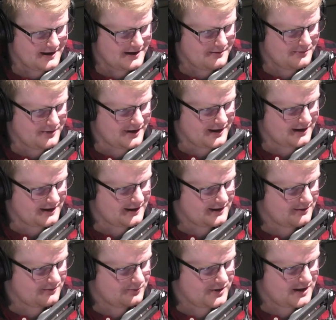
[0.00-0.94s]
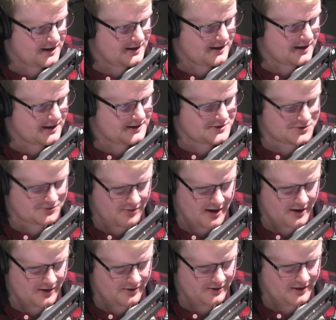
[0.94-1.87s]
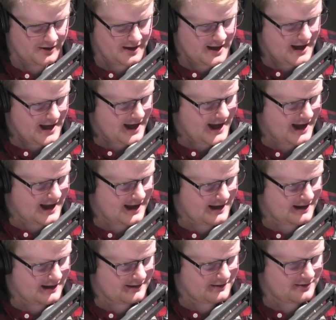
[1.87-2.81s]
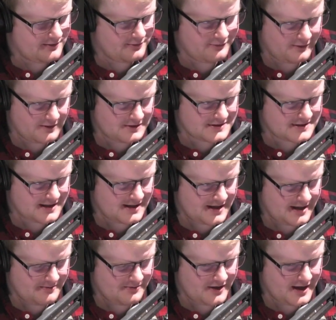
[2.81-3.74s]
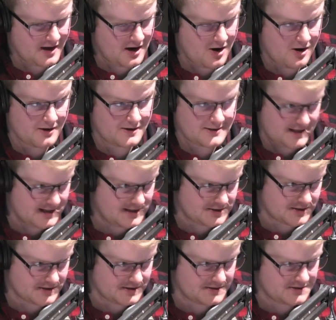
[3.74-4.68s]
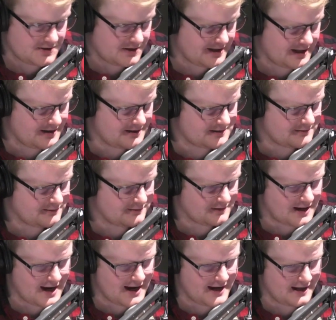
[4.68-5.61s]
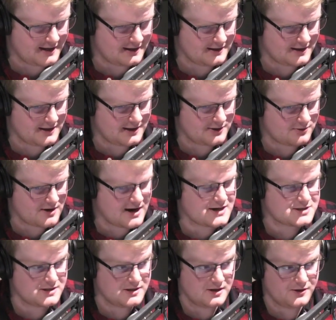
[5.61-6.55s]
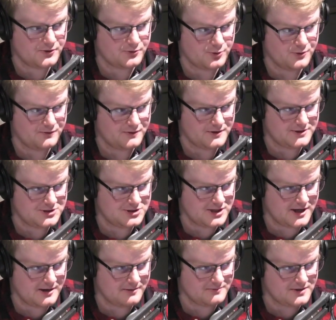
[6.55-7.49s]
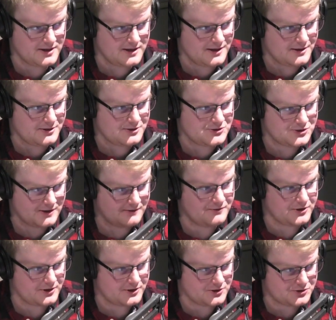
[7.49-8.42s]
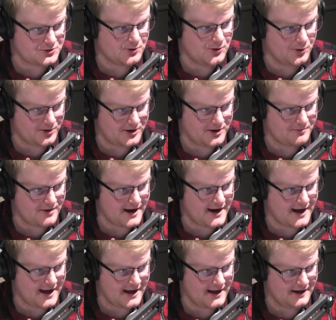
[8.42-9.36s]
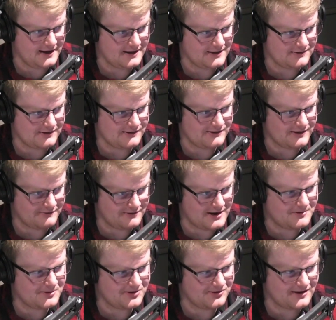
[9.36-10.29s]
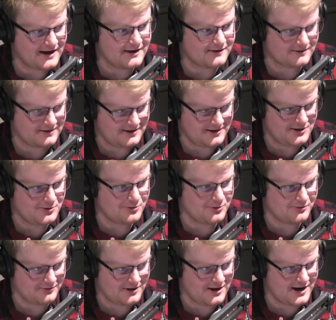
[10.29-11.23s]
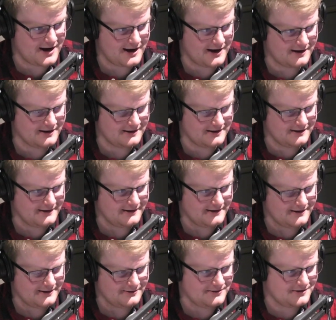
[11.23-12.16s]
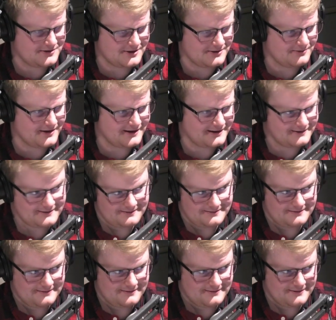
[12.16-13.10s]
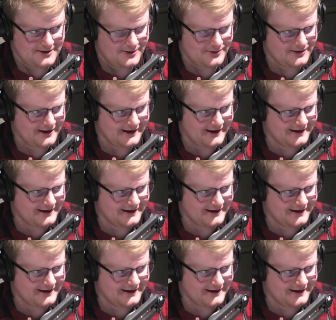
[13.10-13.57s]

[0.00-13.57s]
but we got a drone, and the first time that our teachers took it out to fly it, they crashed it on the roof of the gym, shoved the controller into my hand, and says, if anybody was asking, you were flying, which I'm like, okay.